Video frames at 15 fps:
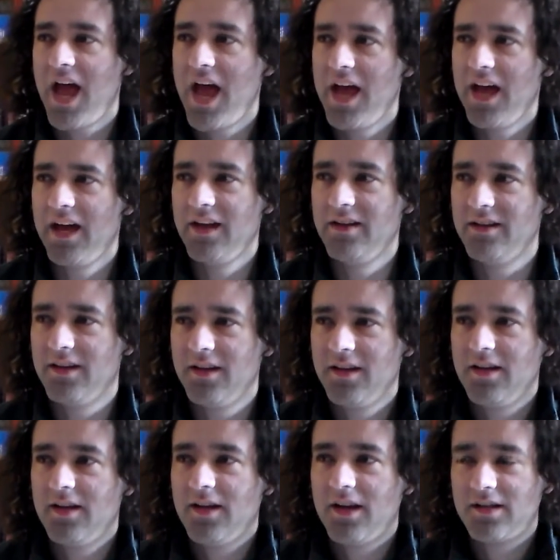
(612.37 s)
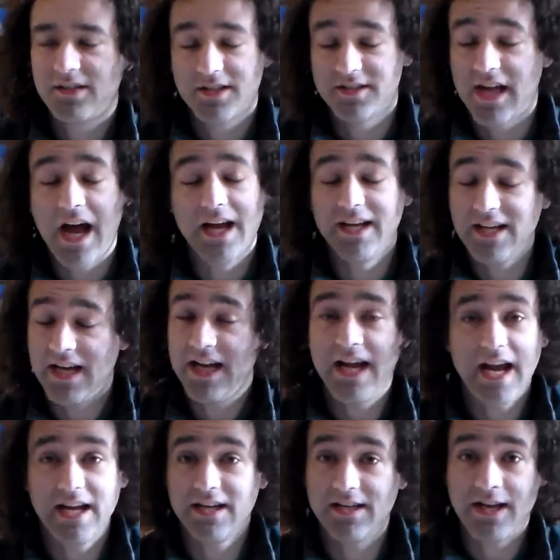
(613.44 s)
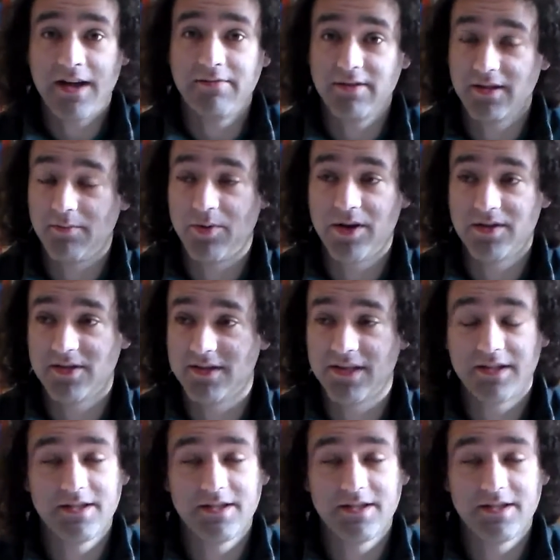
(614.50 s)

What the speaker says: and because I hated having the braces.